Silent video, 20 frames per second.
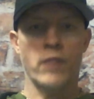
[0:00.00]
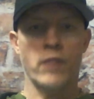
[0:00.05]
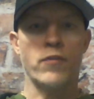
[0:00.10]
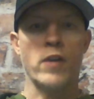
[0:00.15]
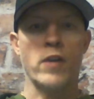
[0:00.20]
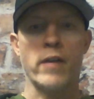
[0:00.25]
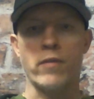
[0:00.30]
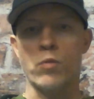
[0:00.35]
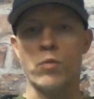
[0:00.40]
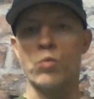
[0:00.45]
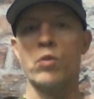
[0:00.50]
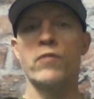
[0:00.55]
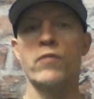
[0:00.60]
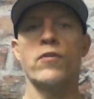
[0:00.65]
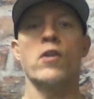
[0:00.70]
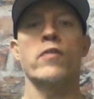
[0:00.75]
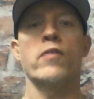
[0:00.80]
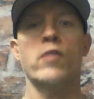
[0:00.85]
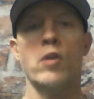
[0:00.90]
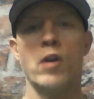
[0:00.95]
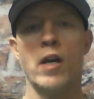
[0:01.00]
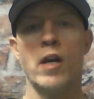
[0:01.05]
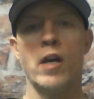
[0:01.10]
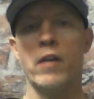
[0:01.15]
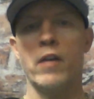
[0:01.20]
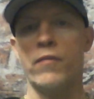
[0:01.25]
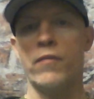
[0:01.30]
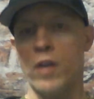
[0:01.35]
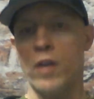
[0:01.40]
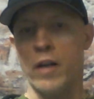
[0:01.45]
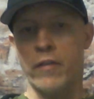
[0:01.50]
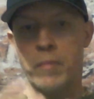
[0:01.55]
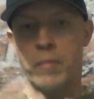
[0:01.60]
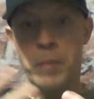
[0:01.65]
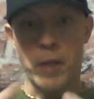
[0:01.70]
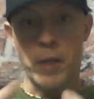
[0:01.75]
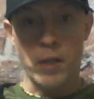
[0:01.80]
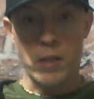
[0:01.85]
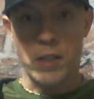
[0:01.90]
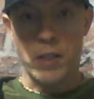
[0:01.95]
if you have a roof over your head, if you have
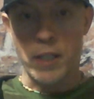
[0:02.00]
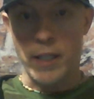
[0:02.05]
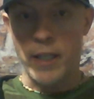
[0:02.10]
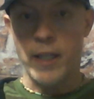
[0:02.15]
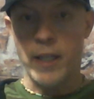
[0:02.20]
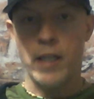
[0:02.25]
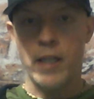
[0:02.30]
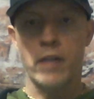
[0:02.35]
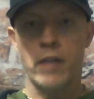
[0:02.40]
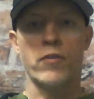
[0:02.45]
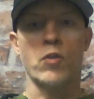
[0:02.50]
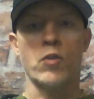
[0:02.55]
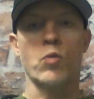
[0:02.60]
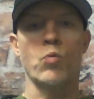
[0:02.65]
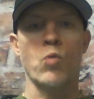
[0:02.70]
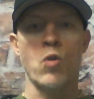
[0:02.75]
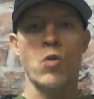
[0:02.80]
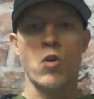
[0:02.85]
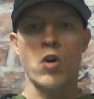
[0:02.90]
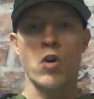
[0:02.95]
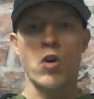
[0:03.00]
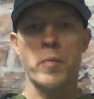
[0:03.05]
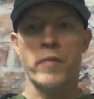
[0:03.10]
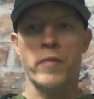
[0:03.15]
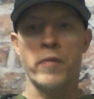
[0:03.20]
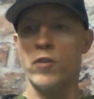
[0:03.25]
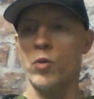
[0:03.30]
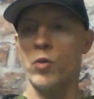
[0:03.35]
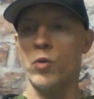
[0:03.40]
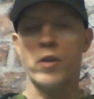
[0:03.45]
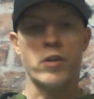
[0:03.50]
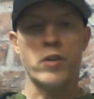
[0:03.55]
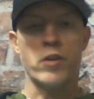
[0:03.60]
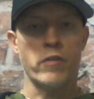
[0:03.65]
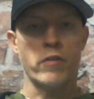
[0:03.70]
meals to eat, if you're warm, if you're with your